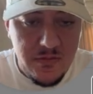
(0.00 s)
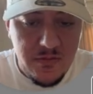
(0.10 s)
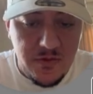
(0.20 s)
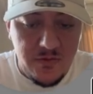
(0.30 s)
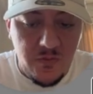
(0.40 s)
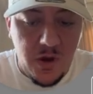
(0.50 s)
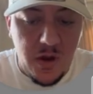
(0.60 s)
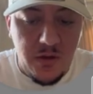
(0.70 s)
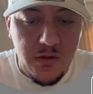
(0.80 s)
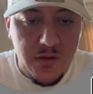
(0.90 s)

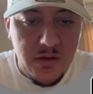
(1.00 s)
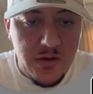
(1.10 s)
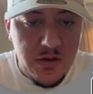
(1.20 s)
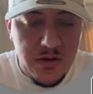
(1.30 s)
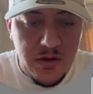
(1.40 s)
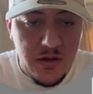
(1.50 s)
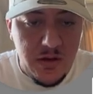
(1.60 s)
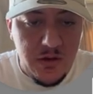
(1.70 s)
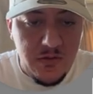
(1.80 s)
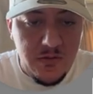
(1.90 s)
+1,
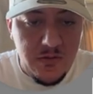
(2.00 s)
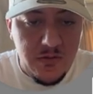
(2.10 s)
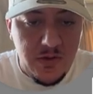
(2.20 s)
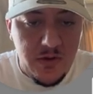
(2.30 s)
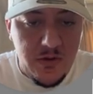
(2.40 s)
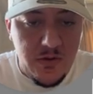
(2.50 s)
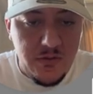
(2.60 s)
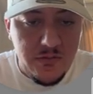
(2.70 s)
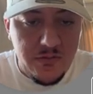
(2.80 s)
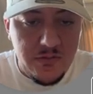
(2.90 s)
0, 0,
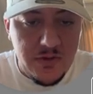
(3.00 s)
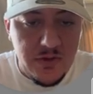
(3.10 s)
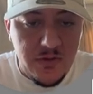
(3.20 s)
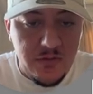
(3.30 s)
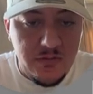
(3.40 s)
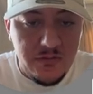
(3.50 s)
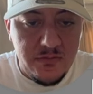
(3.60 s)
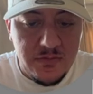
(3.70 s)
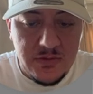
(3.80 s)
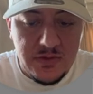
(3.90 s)

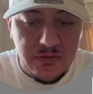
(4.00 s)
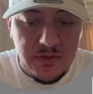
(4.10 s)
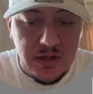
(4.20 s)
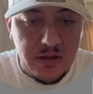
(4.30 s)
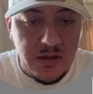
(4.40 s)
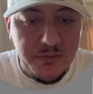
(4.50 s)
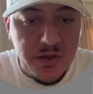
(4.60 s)
something like that.